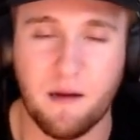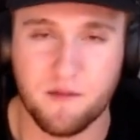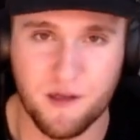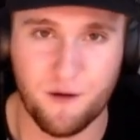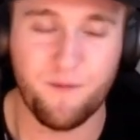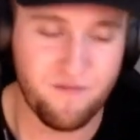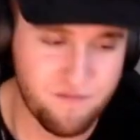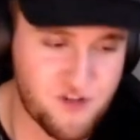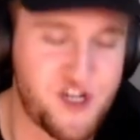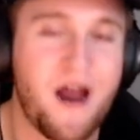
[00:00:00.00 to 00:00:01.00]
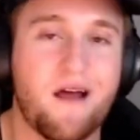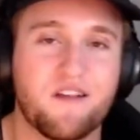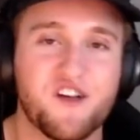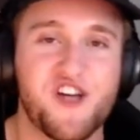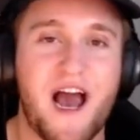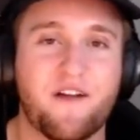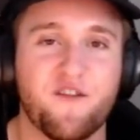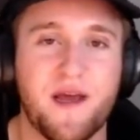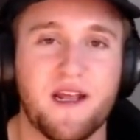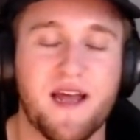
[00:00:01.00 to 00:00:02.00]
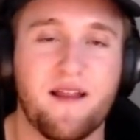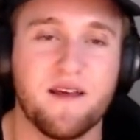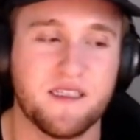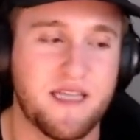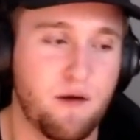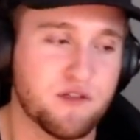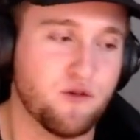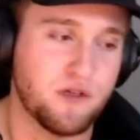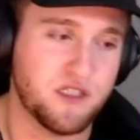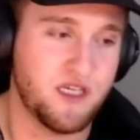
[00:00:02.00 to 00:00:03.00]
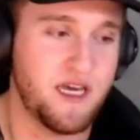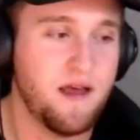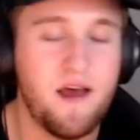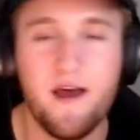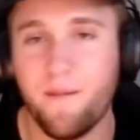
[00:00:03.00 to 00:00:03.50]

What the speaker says: So shout out to Jack for making that list. That was cool to see.